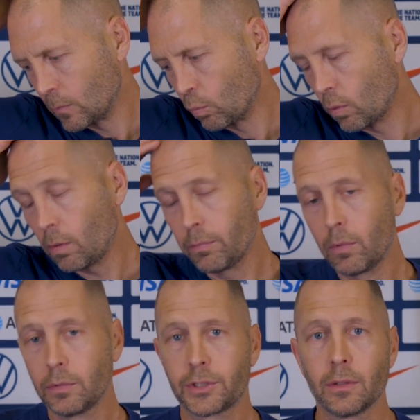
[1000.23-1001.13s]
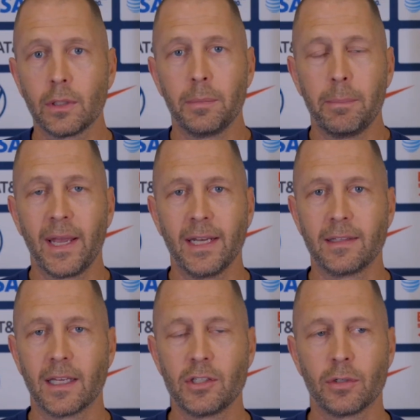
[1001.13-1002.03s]
We'll certainly be paying
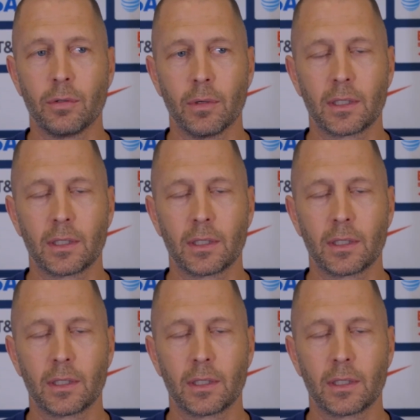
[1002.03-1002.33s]
attention to it,